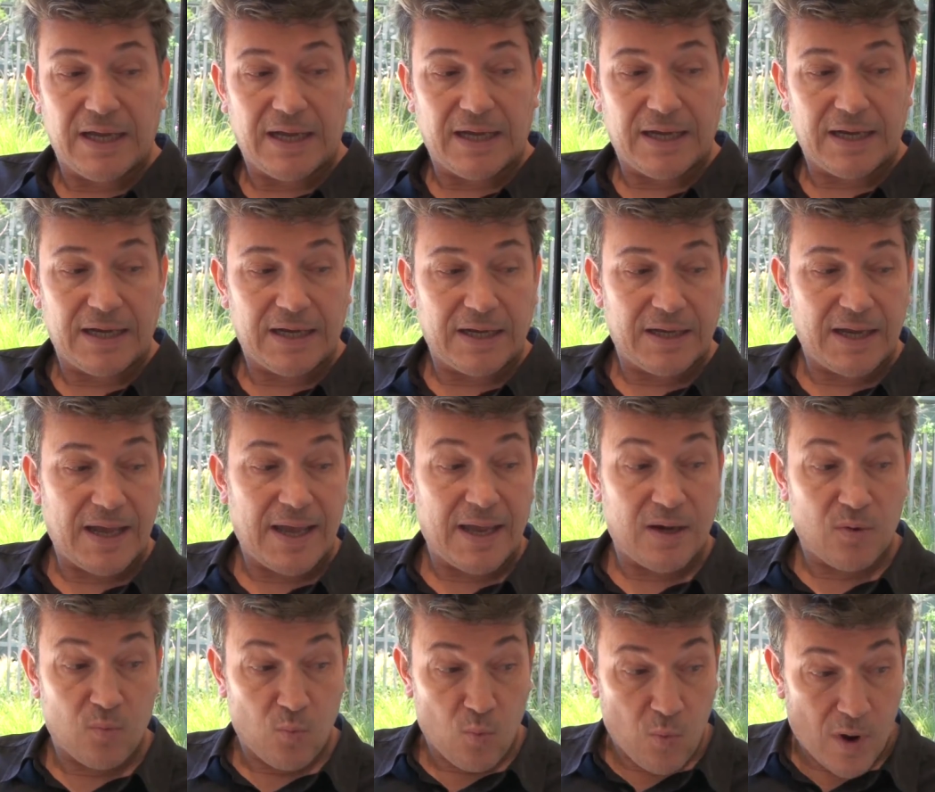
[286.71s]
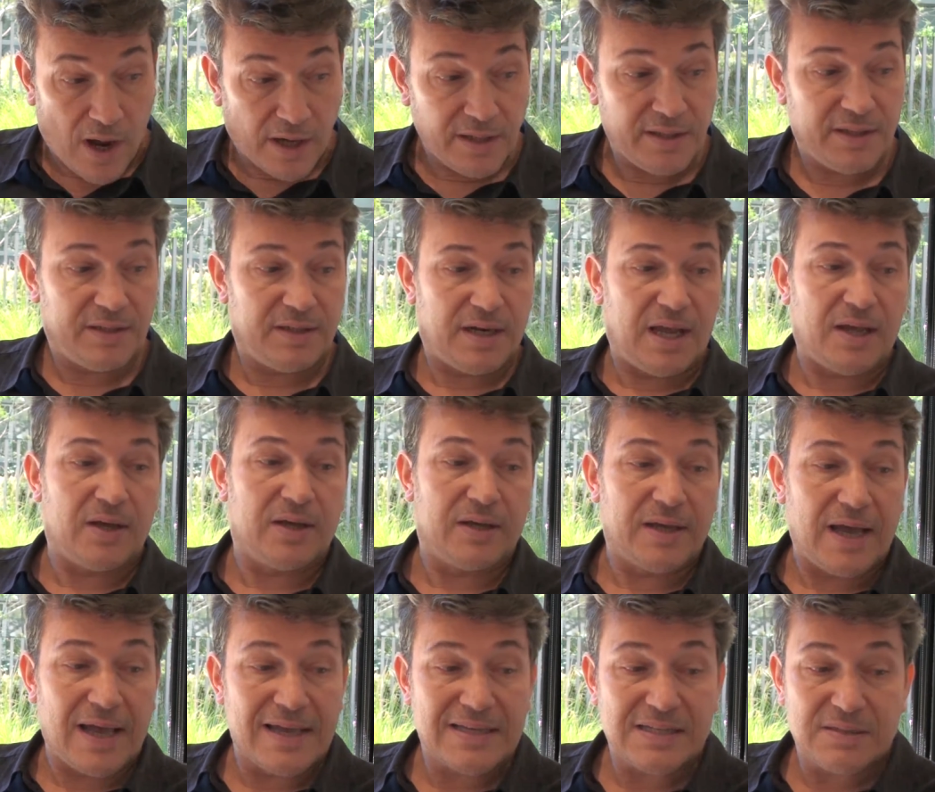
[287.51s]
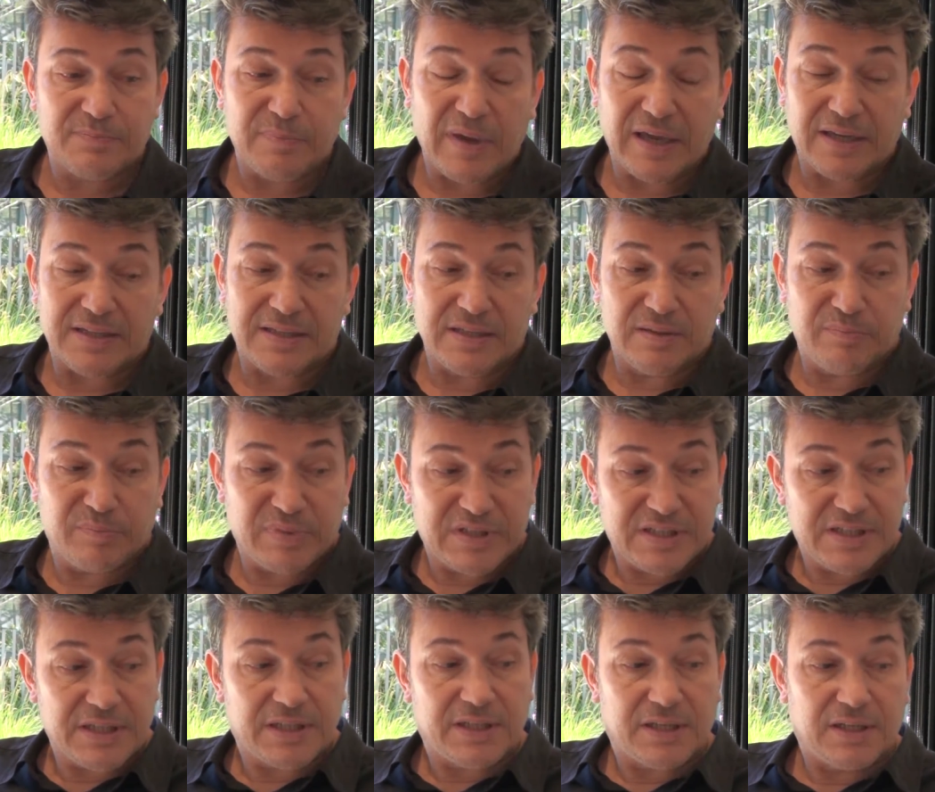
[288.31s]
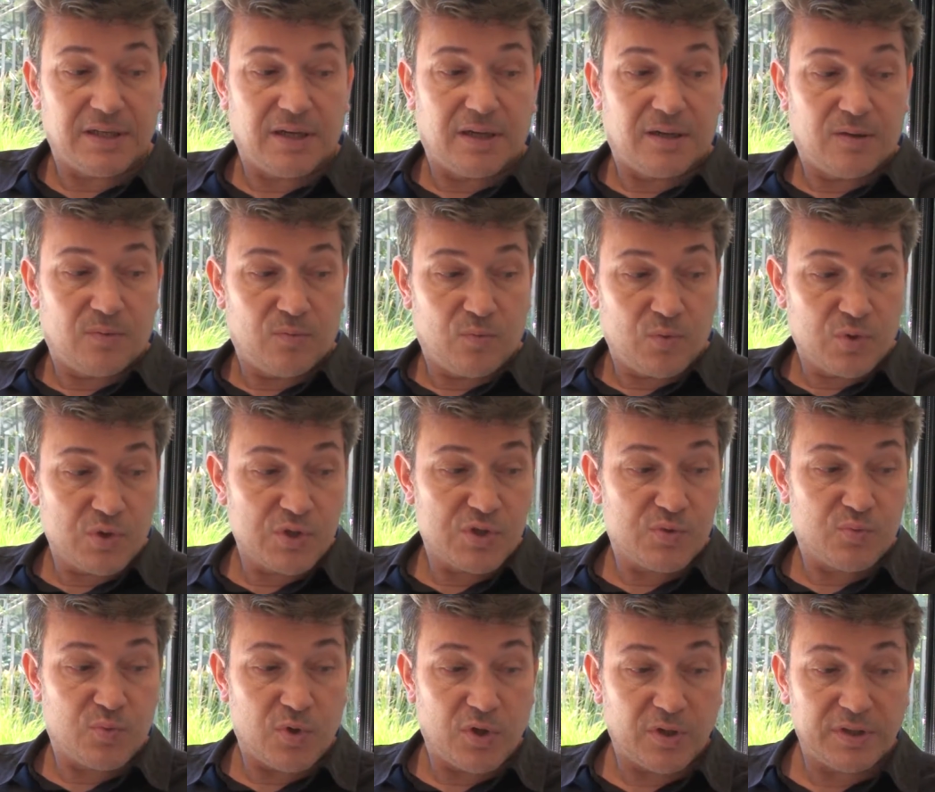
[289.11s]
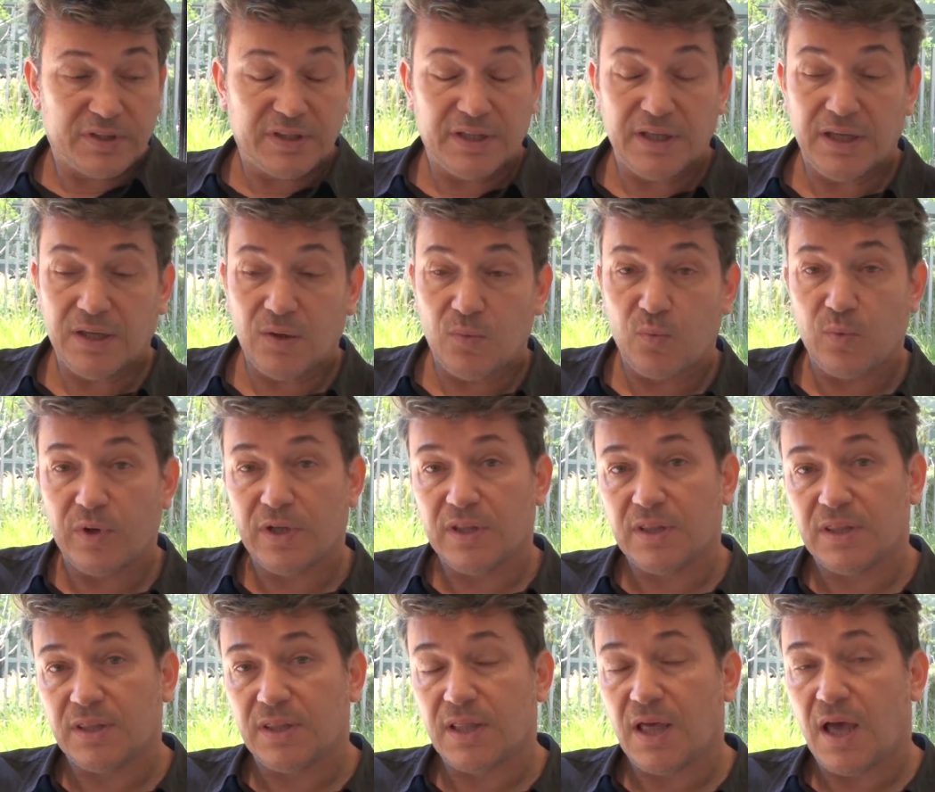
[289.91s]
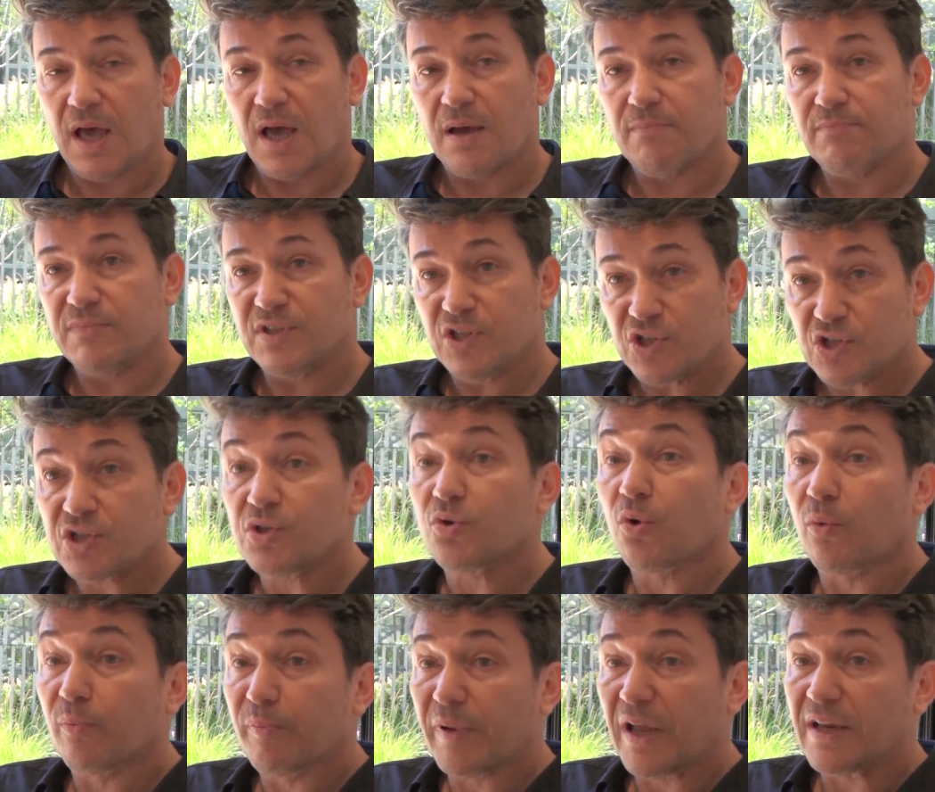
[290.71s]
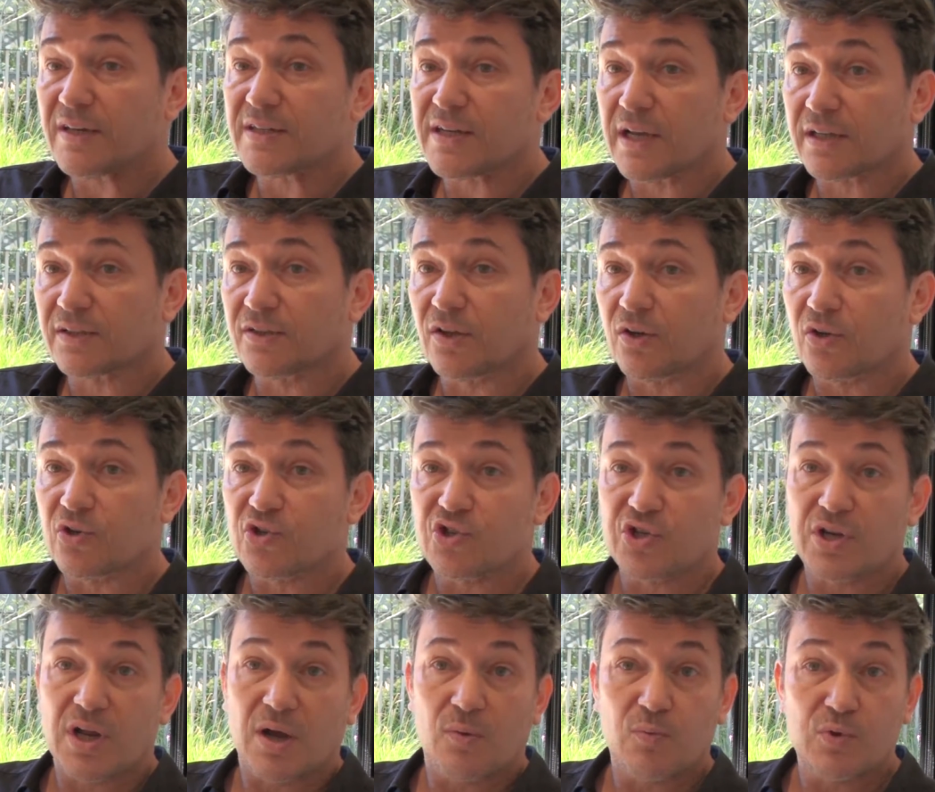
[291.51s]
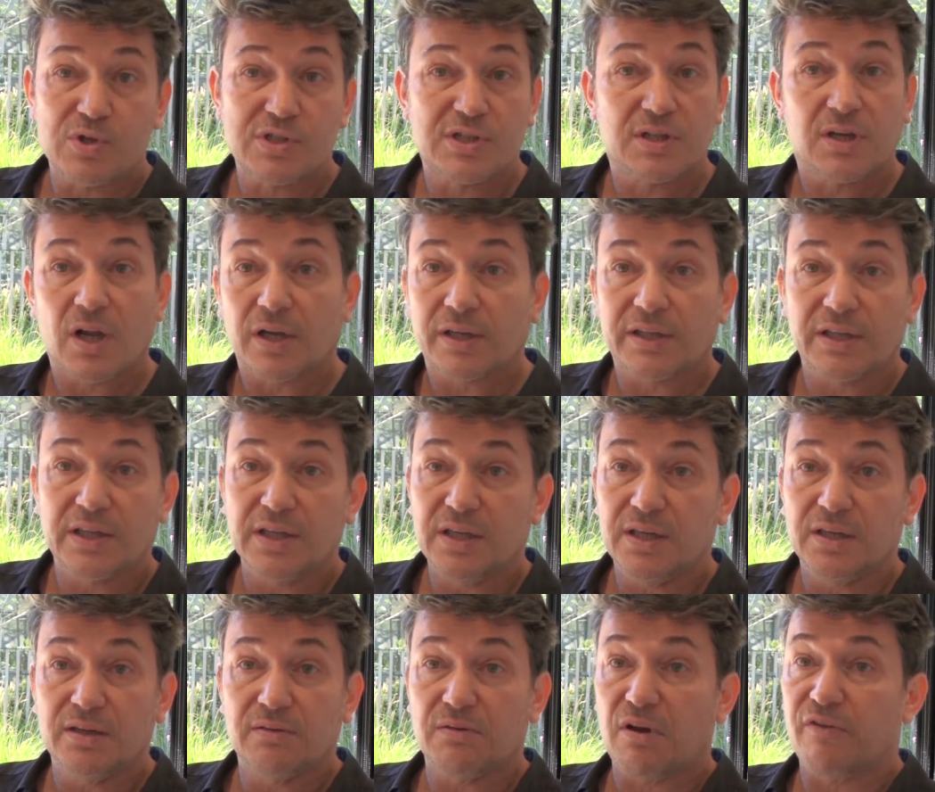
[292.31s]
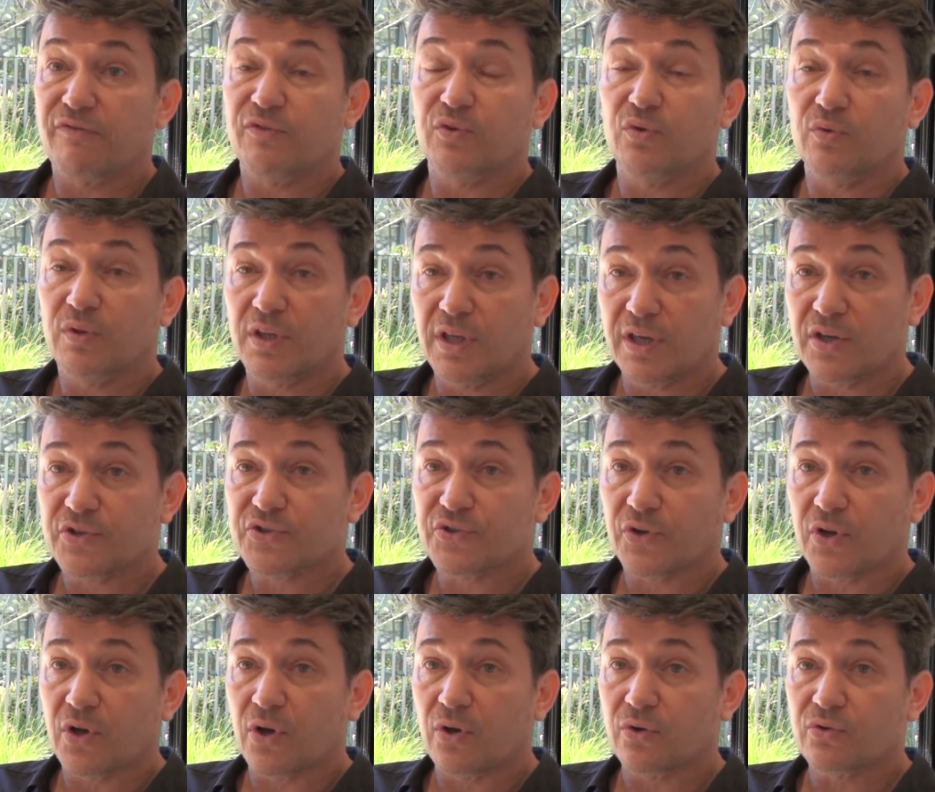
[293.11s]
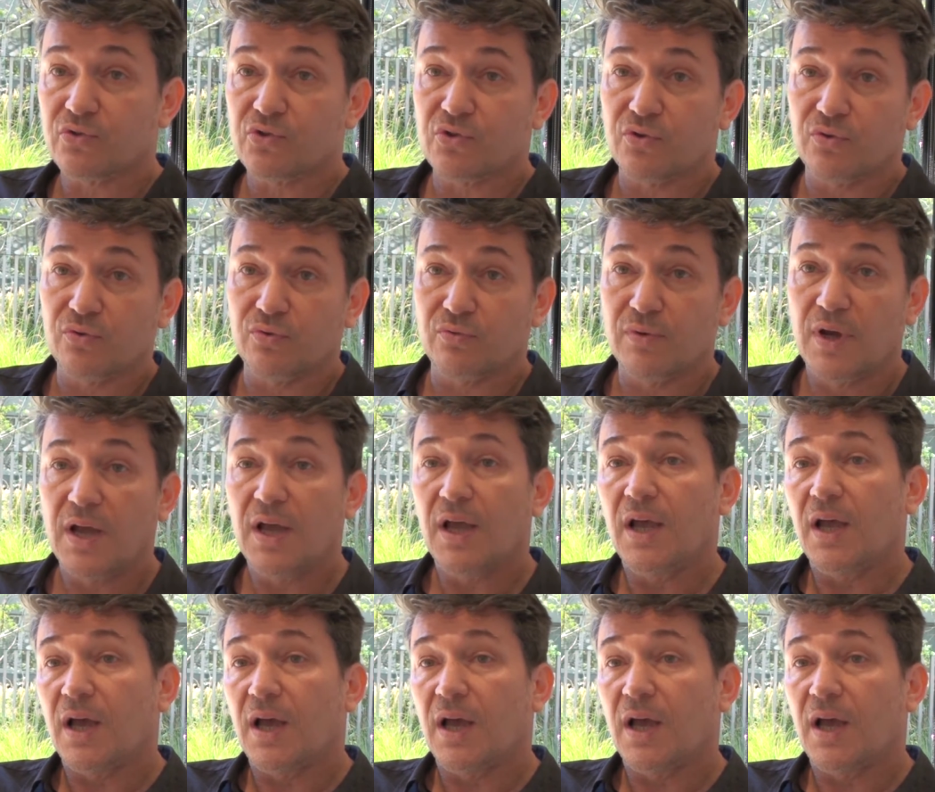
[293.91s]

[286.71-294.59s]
And one aspect in particular was working with digital pen technology. I was lucky a few years ago to